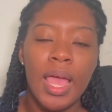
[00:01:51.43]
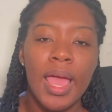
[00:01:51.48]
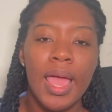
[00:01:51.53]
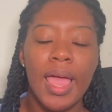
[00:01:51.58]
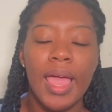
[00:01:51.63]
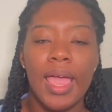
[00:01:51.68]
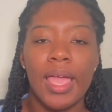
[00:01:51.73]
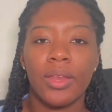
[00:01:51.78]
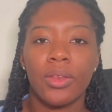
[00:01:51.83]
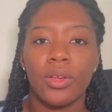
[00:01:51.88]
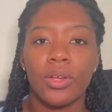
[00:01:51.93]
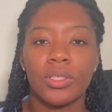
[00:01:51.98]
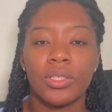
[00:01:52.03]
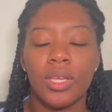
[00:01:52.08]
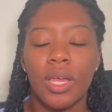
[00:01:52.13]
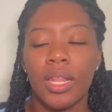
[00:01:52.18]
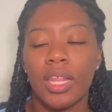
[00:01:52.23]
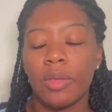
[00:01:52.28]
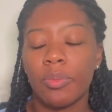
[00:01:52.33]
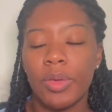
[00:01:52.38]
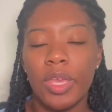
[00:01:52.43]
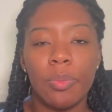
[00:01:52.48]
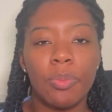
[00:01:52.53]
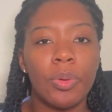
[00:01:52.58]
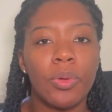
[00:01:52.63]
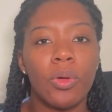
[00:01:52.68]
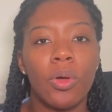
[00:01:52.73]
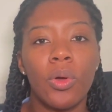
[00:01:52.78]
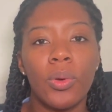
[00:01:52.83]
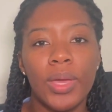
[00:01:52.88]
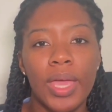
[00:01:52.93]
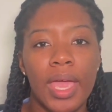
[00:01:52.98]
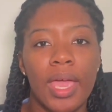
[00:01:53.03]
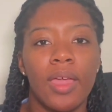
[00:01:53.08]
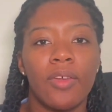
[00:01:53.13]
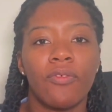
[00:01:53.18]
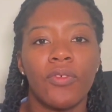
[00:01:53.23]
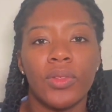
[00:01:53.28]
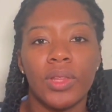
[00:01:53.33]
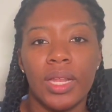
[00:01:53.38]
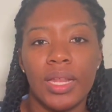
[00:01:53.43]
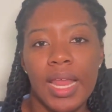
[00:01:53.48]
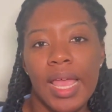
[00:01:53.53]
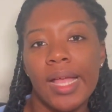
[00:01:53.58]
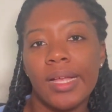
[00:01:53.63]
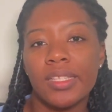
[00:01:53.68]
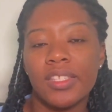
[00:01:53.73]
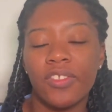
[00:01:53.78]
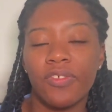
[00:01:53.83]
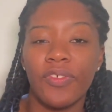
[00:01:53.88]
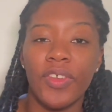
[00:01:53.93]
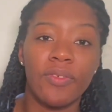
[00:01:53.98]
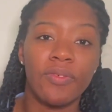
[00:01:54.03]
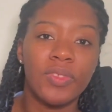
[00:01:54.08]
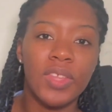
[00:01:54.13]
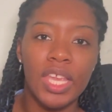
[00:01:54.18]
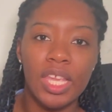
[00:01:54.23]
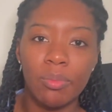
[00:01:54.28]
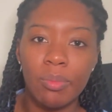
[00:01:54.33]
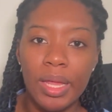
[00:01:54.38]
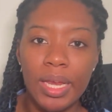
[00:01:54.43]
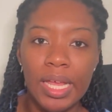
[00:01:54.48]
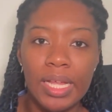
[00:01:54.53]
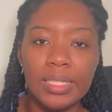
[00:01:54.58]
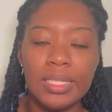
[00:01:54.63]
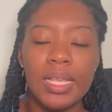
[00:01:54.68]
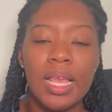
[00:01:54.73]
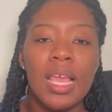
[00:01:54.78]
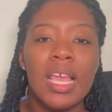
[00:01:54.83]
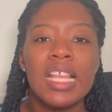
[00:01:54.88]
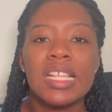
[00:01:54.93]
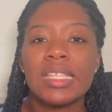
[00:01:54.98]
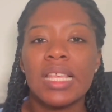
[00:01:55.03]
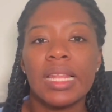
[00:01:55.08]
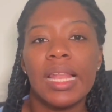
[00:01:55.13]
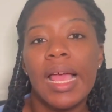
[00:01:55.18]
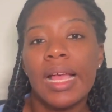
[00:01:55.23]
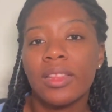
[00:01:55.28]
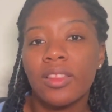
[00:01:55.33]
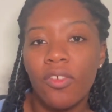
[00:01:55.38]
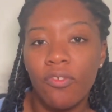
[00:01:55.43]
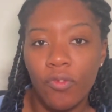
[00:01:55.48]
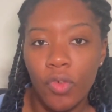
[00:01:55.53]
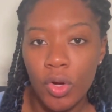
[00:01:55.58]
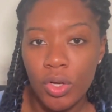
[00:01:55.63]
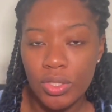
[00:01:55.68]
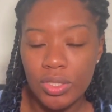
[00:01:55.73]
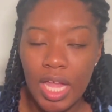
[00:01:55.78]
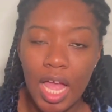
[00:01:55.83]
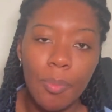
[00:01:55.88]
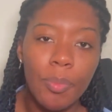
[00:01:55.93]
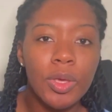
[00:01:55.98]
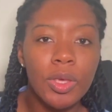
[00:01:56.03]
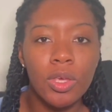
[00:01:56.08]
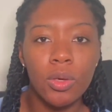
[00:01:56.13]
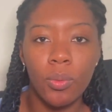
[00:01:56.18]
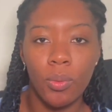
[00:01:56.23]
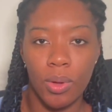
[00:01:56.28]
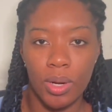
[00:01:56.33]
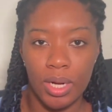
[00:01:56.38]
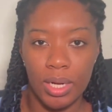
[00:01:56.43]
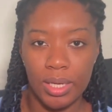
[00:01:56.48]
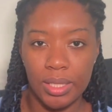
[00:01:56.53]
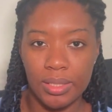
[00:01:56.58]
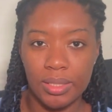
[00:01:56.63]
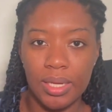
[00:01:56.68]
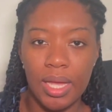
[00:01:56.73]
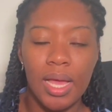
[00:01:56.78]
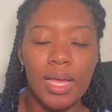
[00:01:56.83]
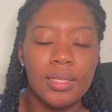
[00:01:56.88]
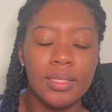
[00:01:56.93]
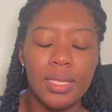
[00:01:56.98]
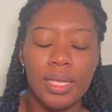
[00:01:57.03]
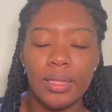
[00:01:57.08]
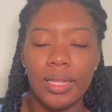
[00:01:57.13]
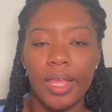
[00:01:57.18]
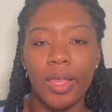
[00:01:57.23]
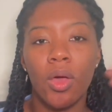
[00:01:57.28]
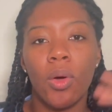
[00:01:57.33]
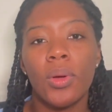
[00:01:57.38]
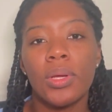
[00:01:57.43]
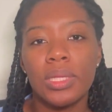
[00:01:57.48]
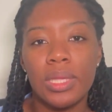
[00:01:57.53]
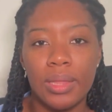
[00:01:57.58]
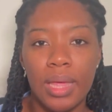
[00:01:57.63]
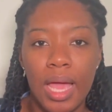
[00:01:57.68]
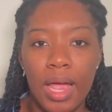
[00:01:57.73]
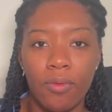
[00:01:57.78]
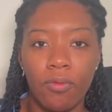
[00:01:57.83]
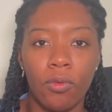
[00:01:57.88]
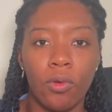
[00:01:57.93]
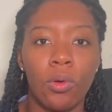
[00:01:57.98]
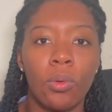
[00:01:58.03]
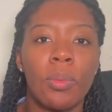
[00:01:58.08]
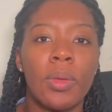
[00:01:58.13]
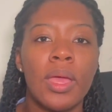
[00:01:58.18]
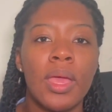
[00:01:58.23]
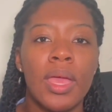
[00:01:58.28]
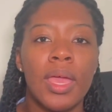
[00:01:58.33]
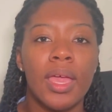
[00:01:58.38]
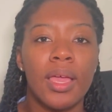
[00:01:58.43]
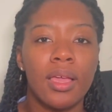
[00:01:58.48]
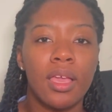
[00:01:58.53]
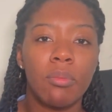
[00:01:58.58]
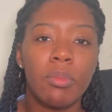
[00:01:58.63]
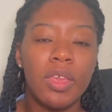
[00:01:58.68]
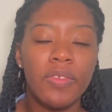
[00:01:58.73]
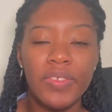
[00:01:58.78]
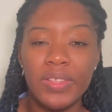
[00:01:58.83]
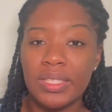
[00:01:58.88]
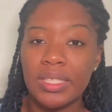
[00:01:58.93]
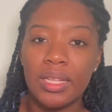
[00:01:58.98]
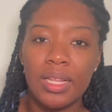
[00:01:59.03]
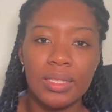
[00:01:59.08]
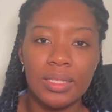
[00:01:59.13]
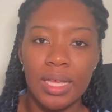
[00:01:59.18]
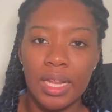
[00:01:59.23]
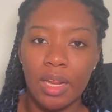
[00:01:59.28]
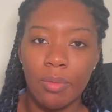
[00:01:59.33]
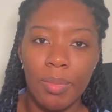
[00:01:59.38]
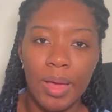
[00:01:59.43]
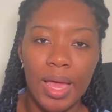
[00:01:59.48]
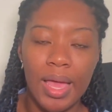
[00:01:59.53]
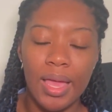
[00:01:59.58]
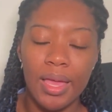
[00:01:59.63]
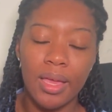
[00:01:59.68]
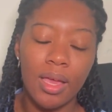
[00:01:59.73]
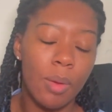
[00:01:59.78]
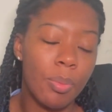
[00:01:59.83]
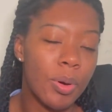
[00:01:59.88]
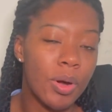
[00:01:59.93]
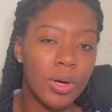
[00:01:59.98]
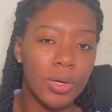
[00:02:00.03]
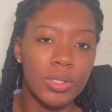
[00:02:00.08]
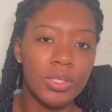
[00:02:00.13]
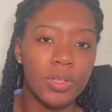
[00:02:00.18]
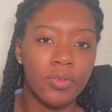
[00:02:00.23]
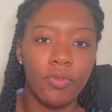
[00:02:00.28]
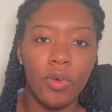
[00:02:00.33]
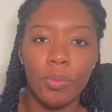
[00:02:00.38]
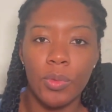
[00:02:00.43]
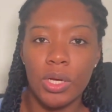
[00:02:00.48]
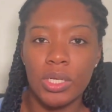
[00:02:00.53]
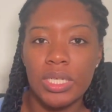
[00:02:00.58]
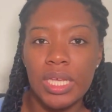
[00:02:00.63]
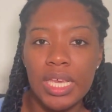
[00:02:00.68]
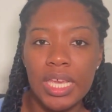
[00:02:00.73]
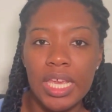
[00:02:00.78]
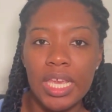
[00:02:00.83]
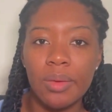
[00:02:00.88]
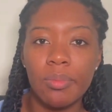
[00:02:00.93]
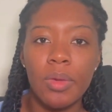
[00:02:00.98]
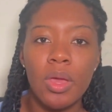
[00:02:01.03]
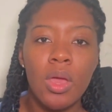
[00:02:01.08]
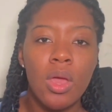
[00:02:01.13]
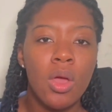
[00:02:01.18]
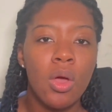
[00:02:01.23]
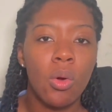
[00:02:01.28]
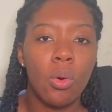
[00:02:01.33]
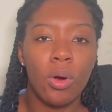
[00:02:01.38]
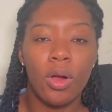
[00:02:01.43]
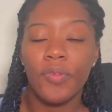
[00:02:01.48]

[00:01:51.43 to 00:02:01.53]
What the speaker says: and you're telling people, okay, for the next 15 minutes, select the first topic you want to discuss. They go into that room. It could be facilitated by a person from your team or a